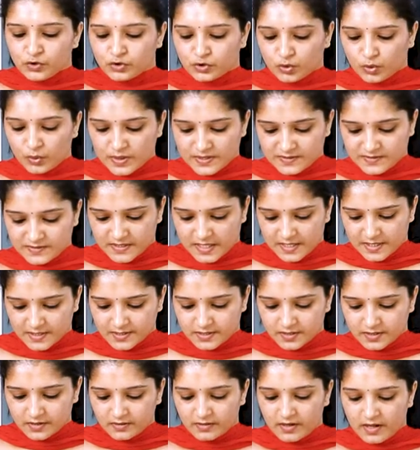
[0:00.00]
through
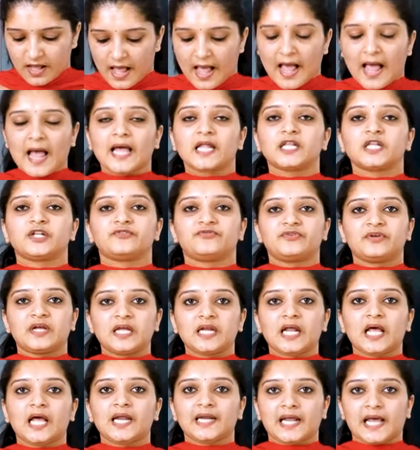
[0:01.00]
center, and the
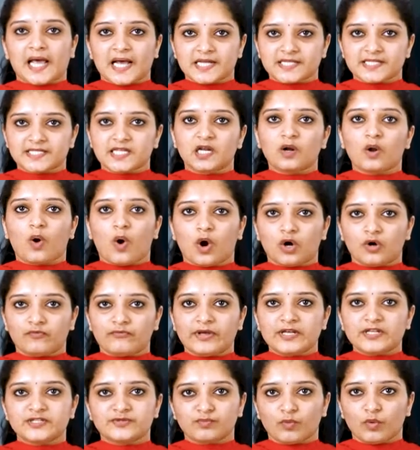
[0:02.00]
wheel and axle
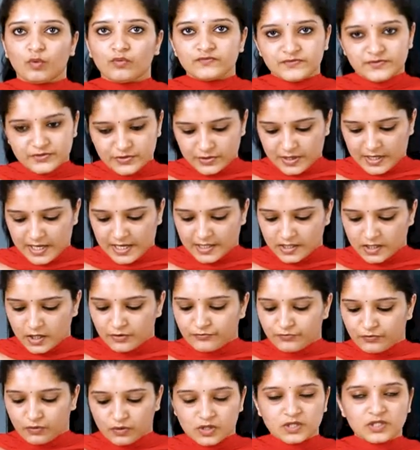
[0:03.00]
always move together
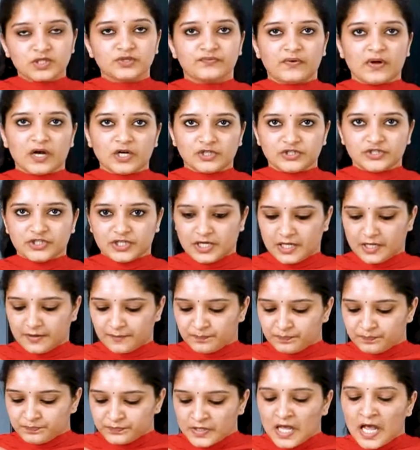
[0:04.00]
for its functioning.